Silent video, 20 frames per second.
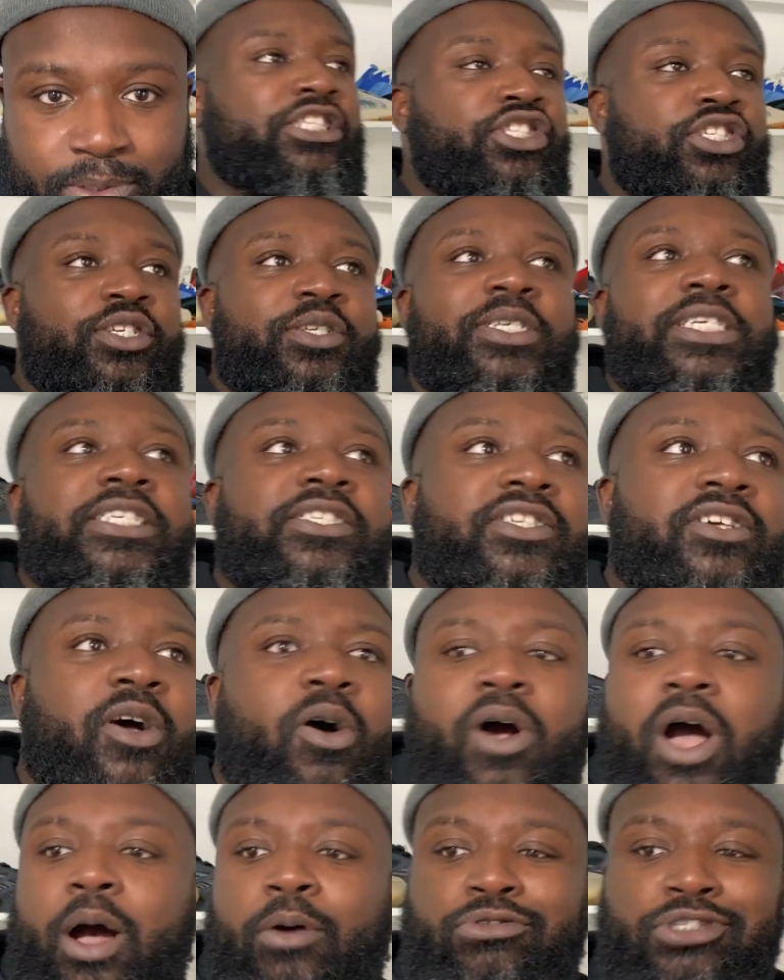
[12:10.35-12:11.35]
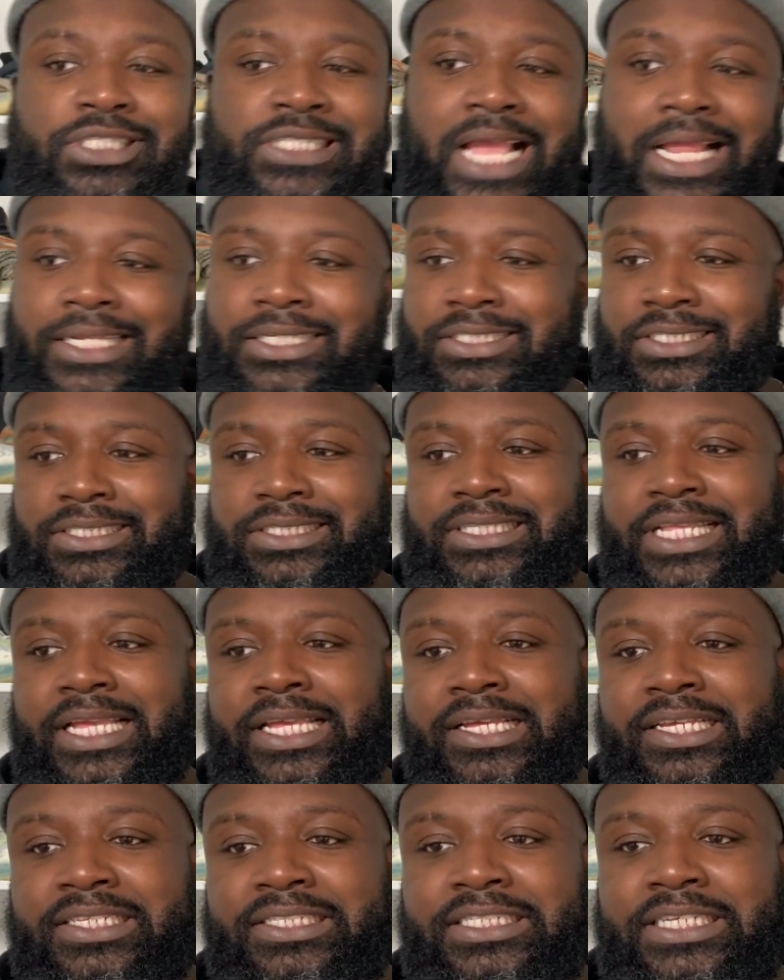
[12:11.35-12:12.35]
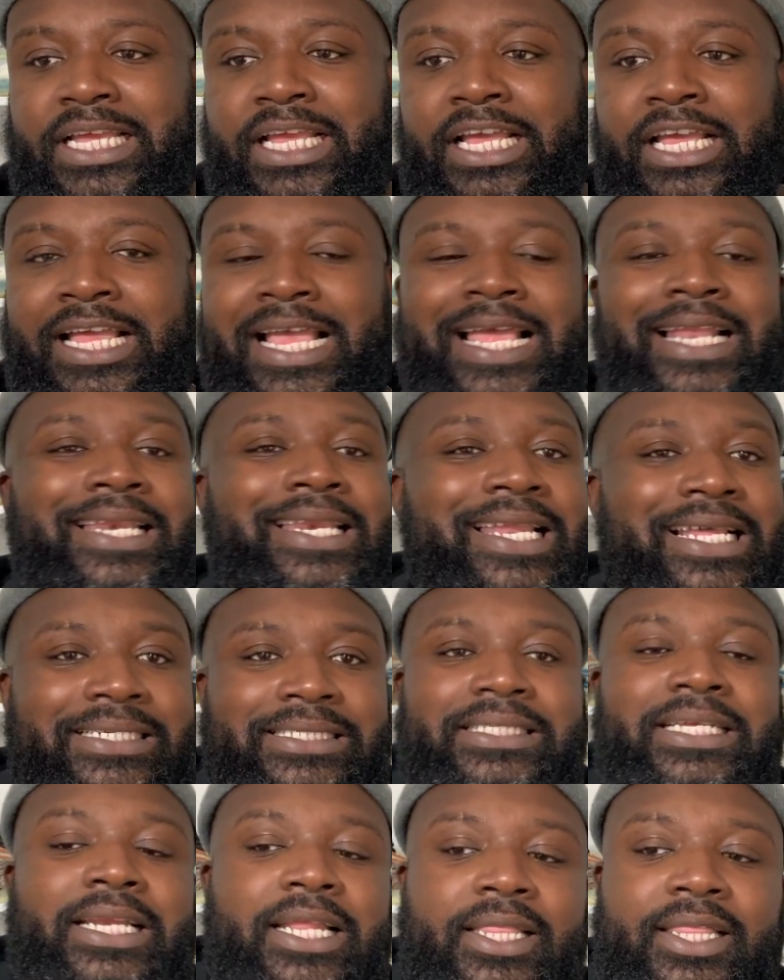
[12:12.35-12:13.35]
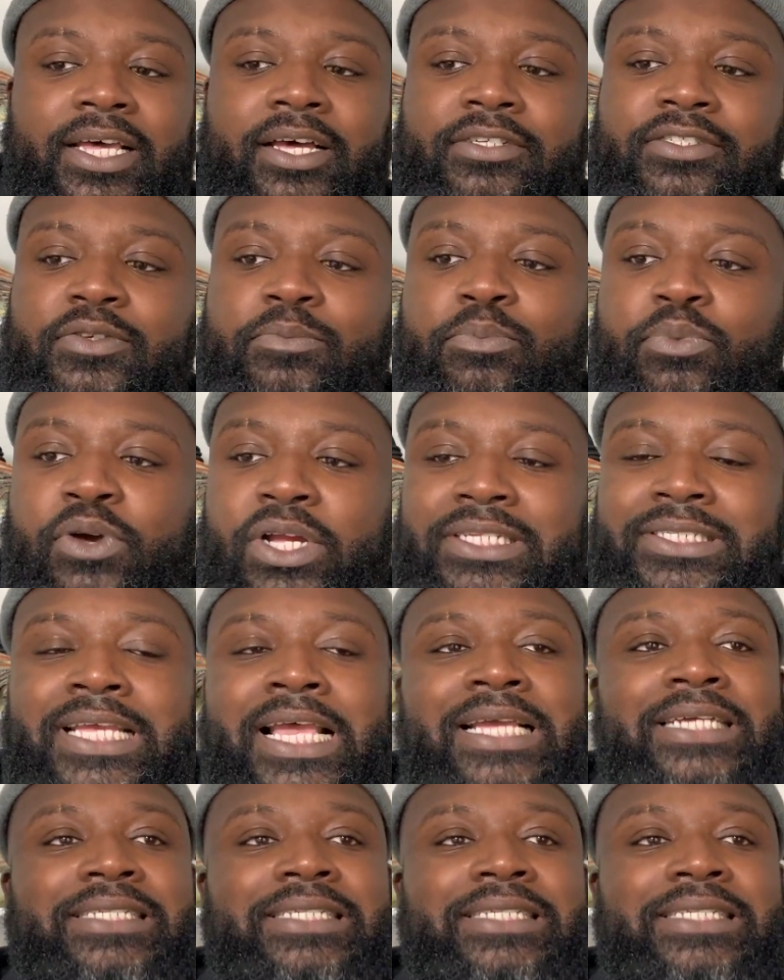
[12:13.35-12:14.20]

2 years ago, I was challenger status, yeah, less than 1,000 points.